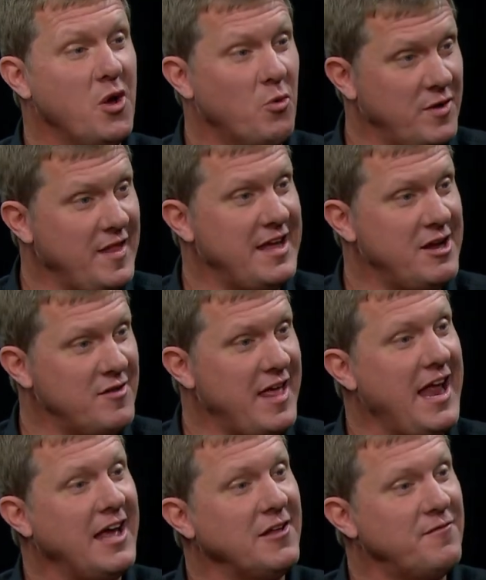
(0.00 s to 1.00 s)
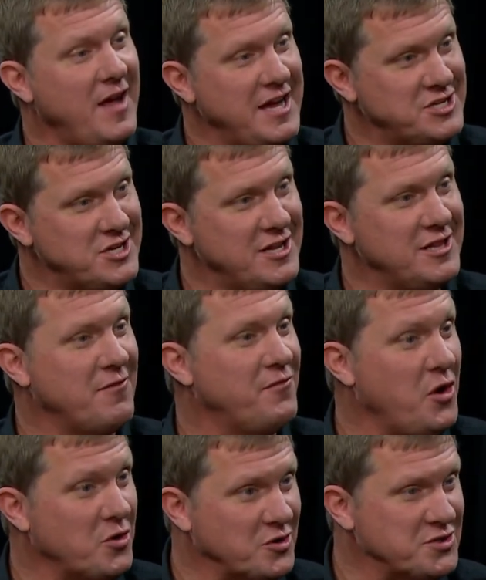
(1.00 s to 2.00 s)
when they hear that elevation in the
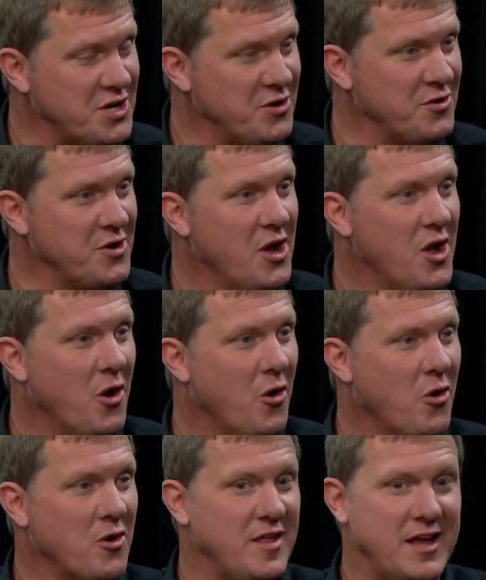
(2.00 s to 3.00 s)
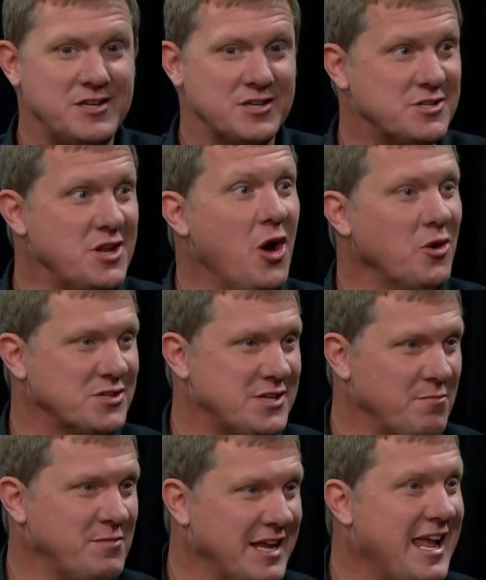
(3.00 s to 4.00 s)
vocal tone or they just know
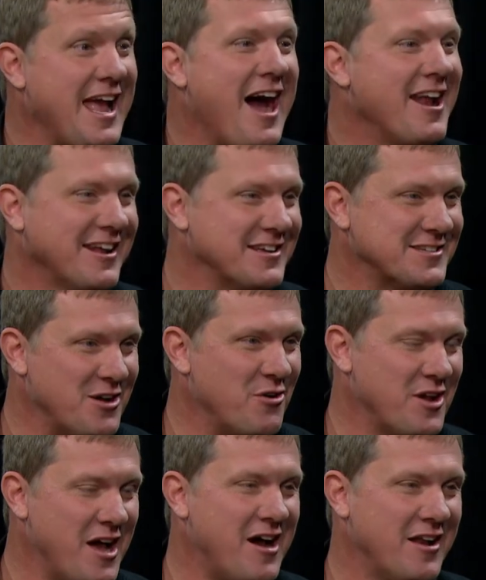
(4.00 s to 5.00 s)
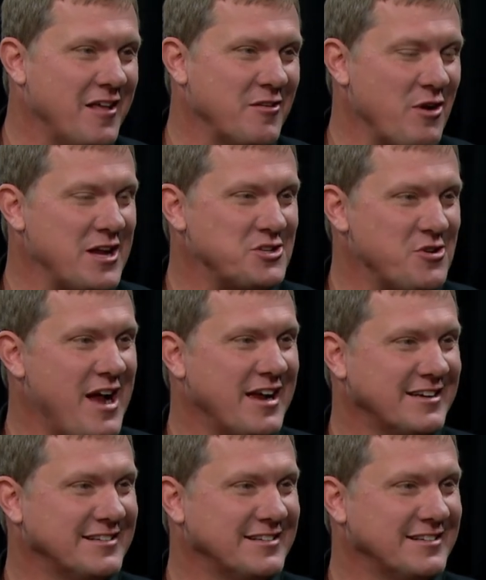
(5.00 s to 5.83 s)
something chaotic is going on on the racetrack.